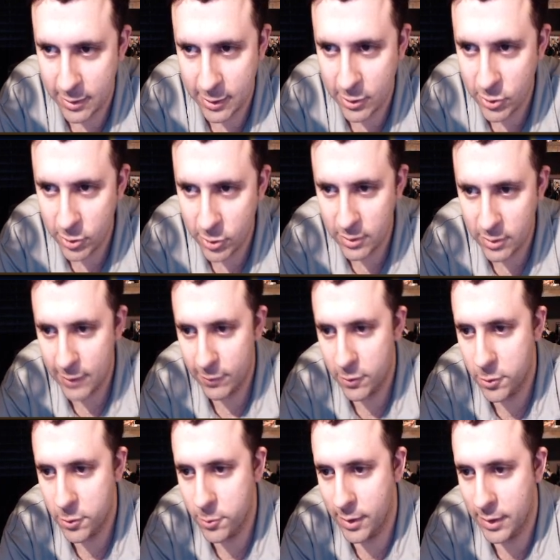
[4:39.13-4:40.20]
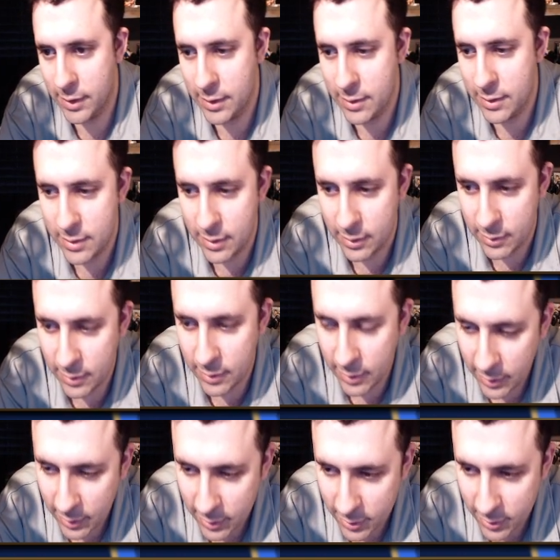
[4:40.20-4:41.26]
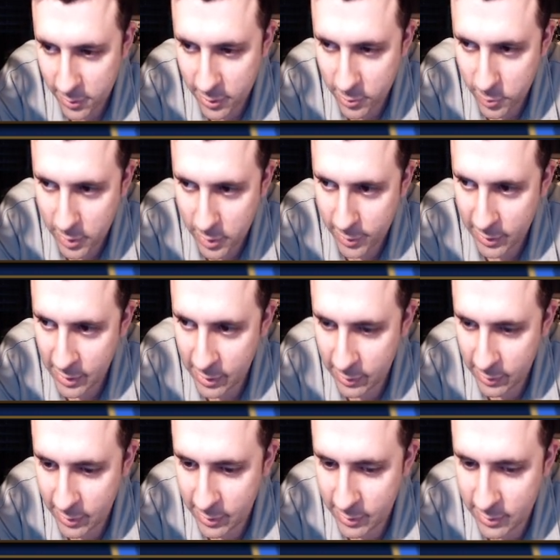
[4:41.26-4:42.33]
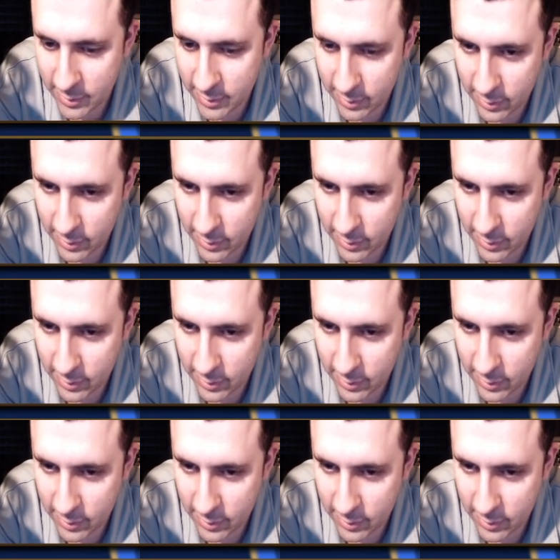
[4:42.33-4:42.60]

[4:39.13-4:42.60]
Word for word: I guess you'll just have to do it on instinct. So that's why I got, guys,